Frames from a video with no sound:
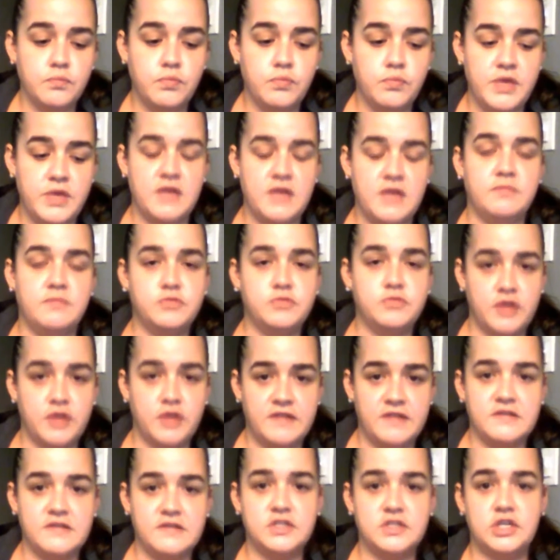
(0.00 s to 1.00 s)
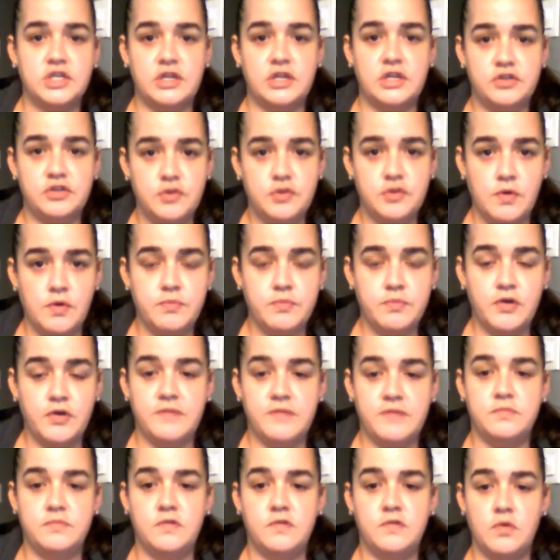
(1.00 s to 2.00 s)
He transitioned
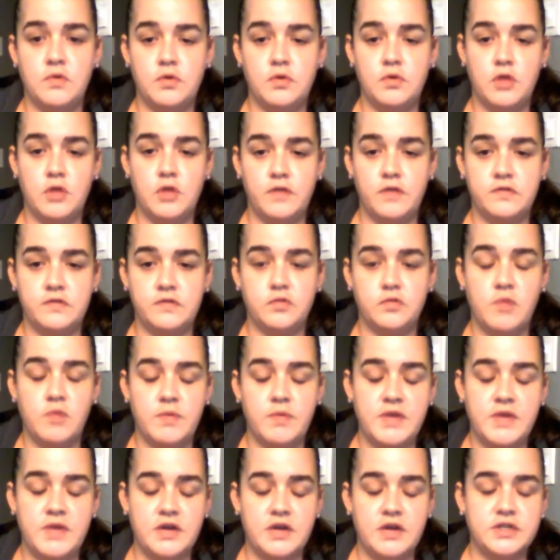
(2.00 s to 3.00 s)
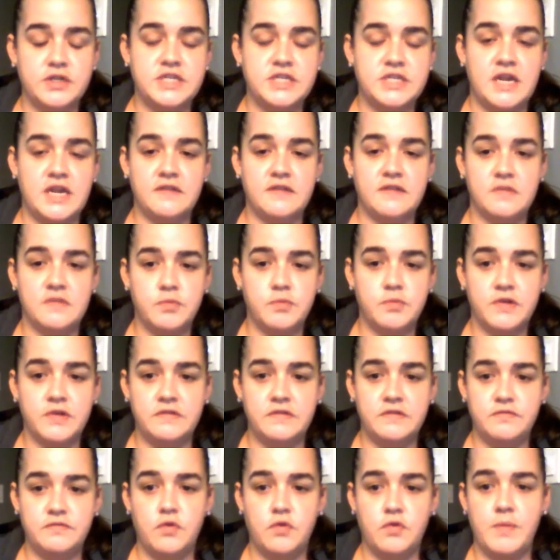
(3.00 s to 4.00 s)
to a closer to what we understand as the
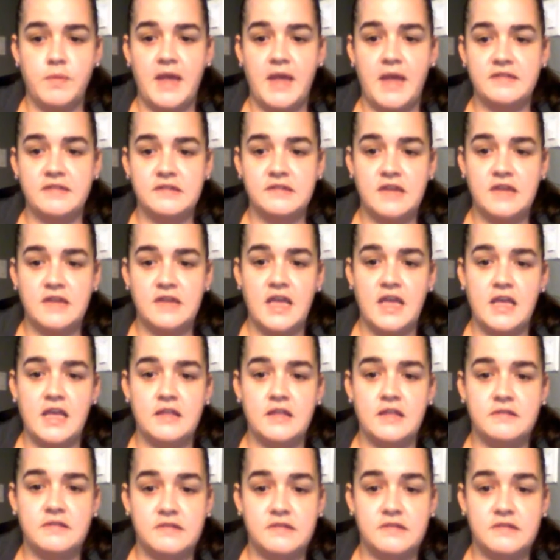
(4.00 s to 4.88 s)
prison format today,